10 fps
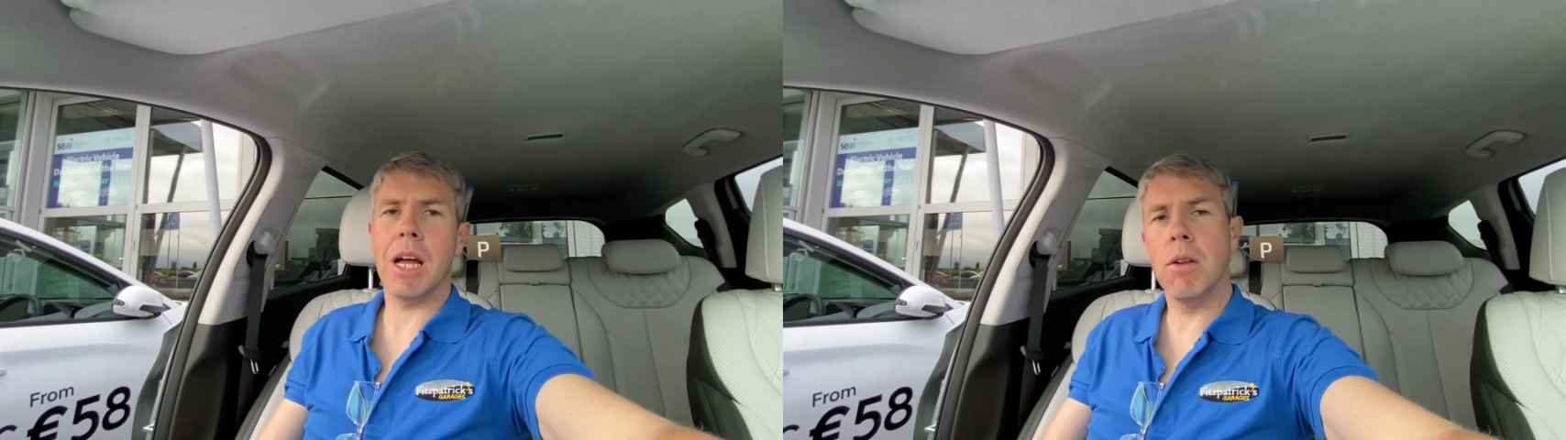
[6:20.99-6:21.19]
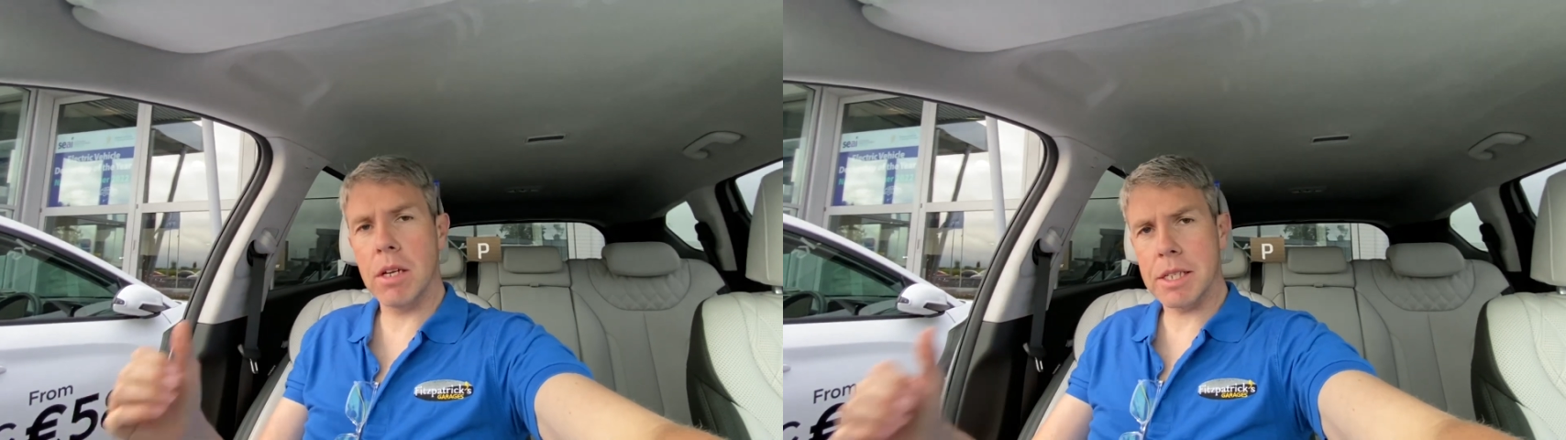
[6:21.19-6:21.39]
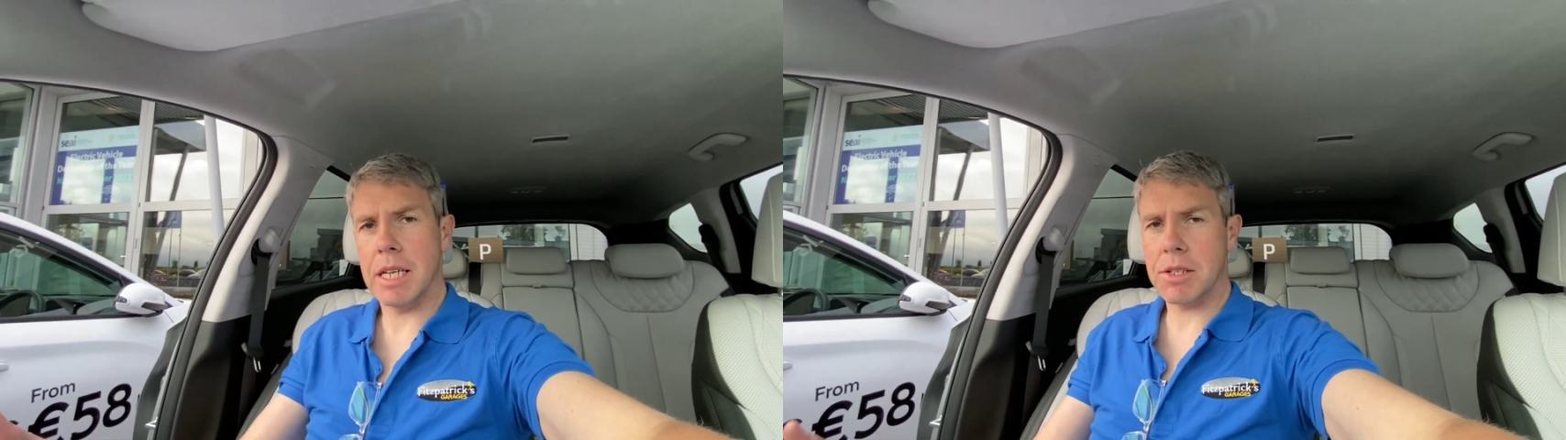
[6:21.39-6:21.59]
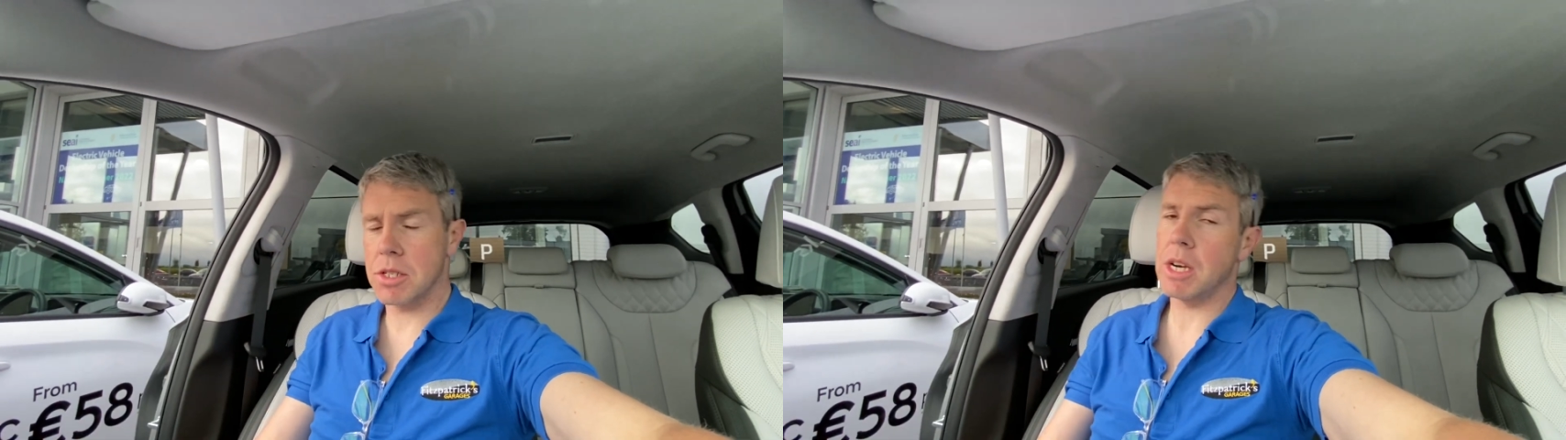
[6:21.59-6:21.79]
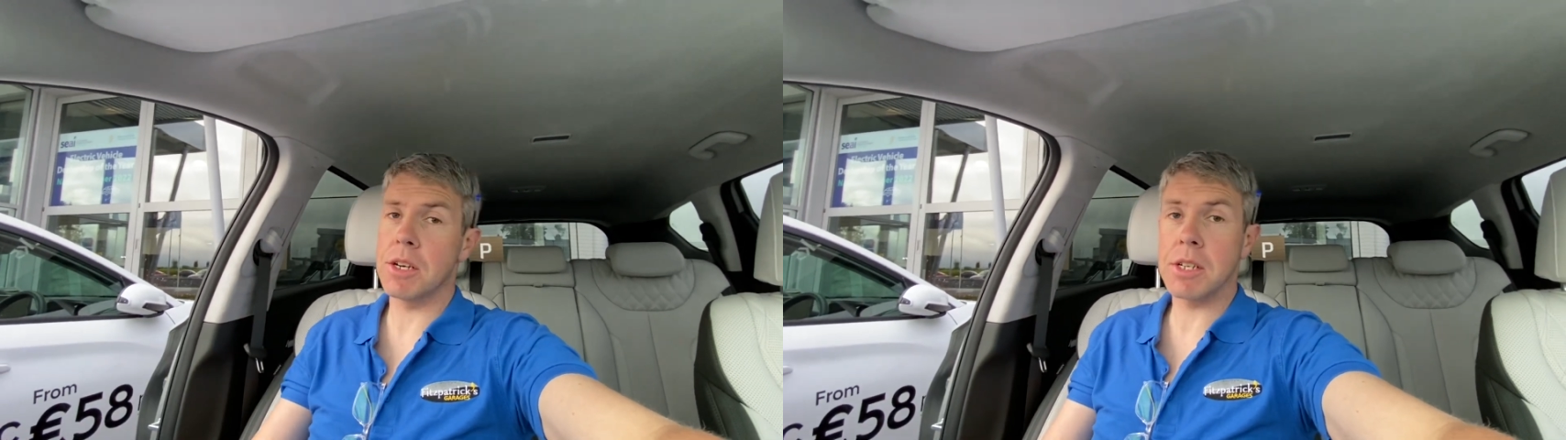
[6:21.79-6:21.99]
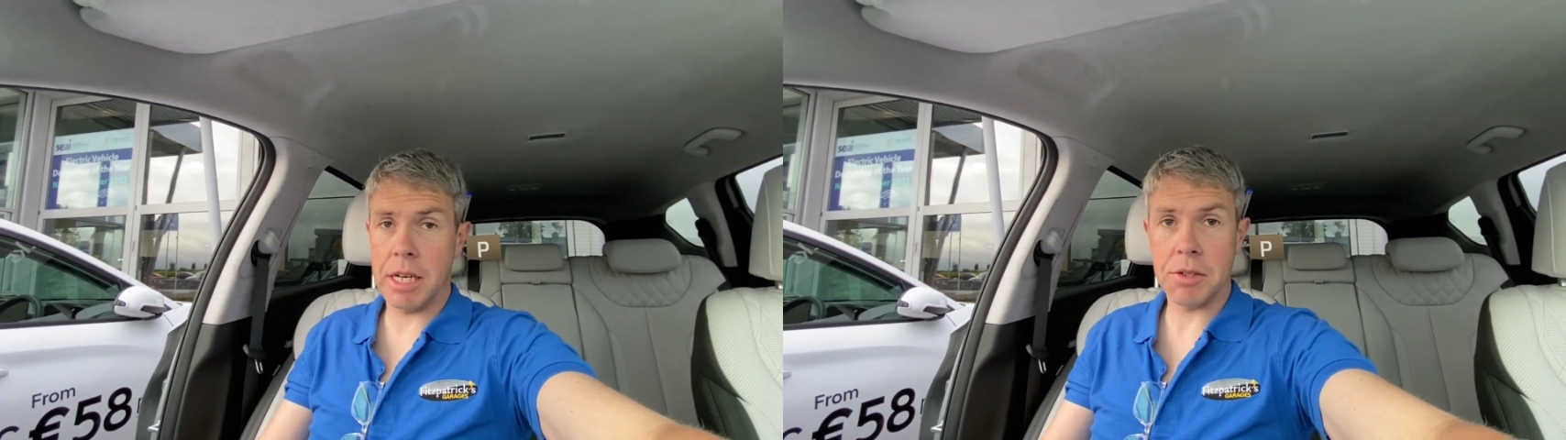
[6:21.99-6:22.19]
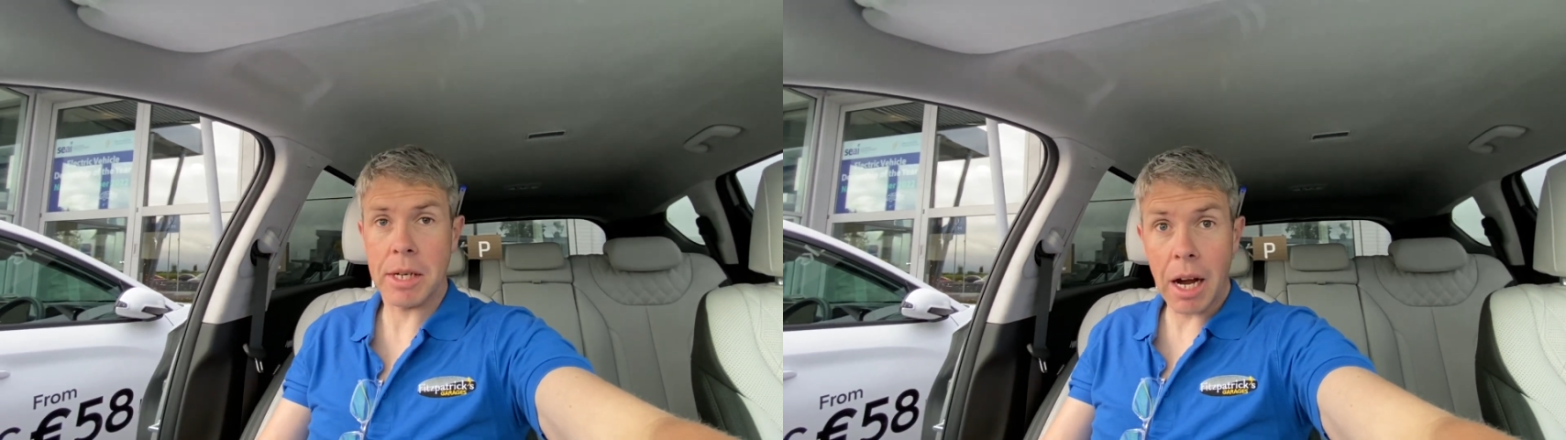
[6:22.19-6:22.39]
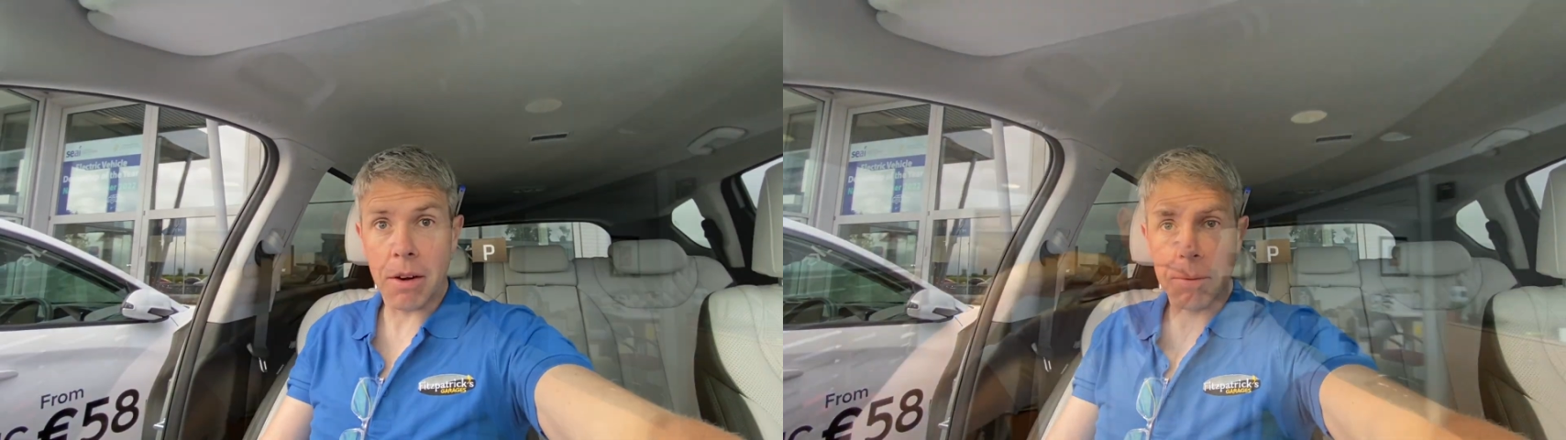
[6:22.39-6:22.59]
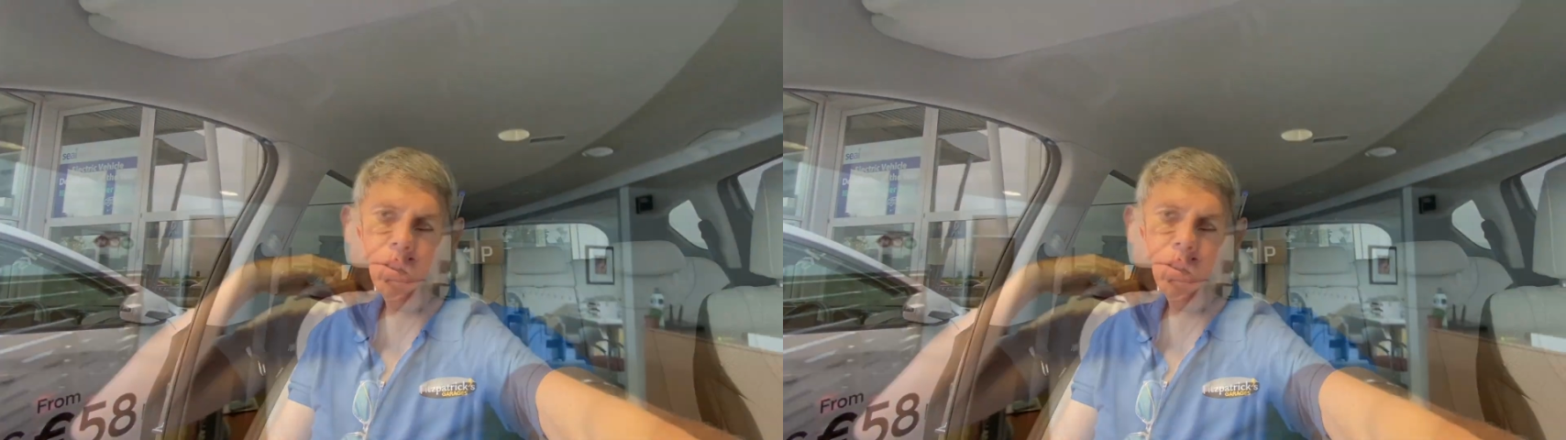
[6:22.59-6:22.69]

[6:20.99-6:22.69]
how long it takes to charge an electric car.